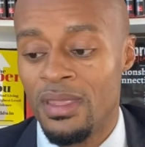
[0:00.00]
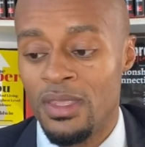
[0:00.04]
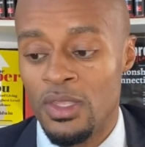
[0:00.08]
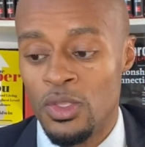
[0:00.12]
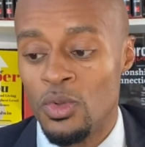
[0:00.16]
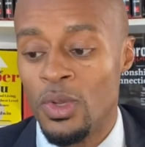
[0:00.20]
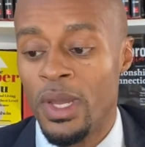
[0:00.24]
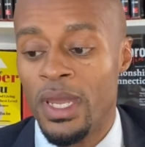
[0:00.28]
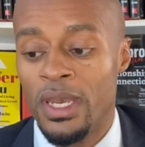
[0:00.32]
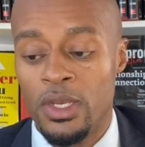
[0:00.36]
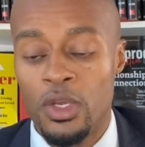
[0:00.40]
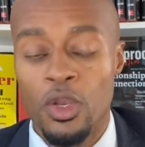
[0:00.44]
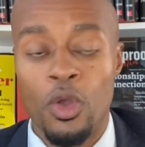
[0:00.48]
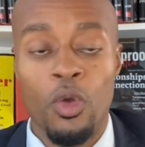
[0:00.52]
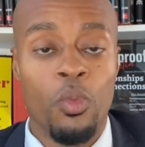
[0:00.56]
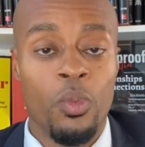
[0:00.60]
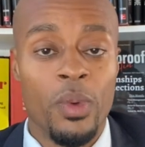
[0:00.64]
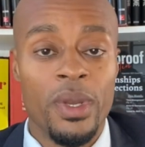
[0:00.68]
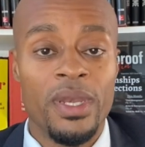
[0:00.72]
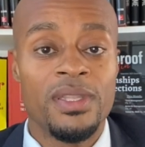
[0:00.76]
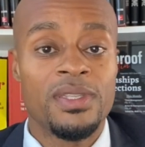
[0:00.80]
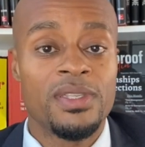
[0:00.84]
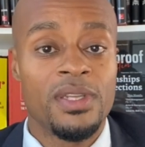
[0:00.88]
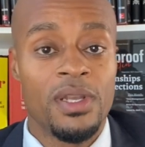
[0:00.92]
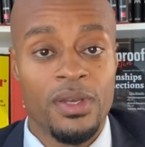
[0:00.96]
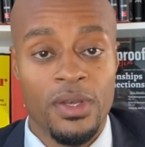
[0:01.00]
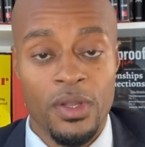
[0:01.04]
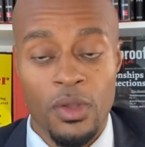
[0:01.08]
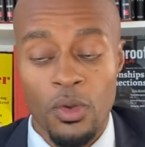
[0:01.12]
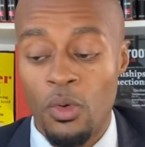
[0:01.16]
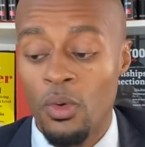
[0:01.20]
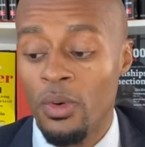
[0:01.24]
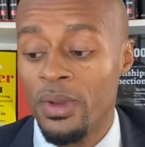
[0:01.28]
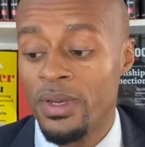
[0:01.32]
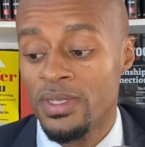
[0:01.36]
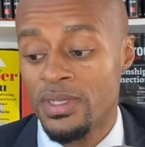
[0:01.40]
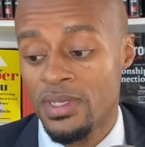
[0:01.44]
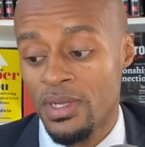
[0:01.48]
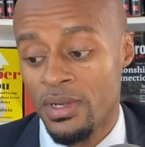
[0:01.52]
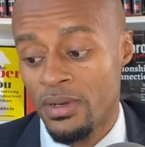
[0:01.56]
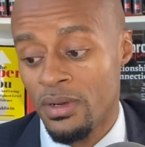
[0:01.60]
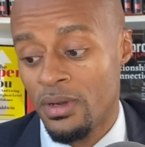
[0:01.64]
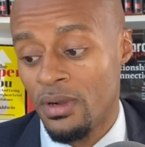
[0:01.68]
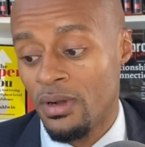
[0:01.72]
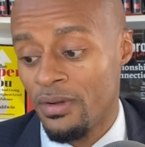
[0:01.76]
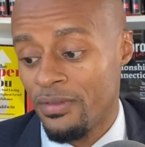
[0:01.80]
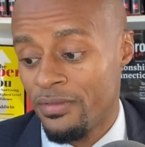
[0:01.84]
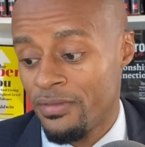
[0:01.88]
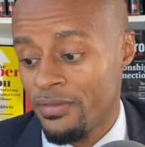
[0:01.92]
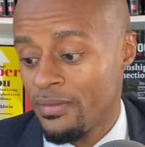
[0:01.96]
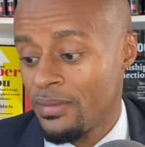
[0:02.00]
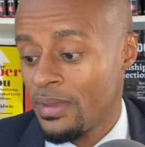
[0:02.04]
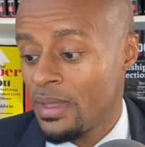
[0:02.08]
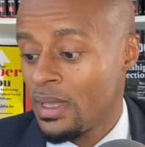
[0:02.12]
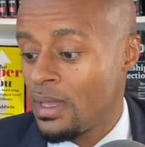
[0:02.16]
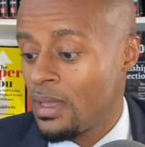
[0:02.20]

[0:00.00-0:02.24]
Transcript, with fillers: You got to know when to turn it on and turn it off.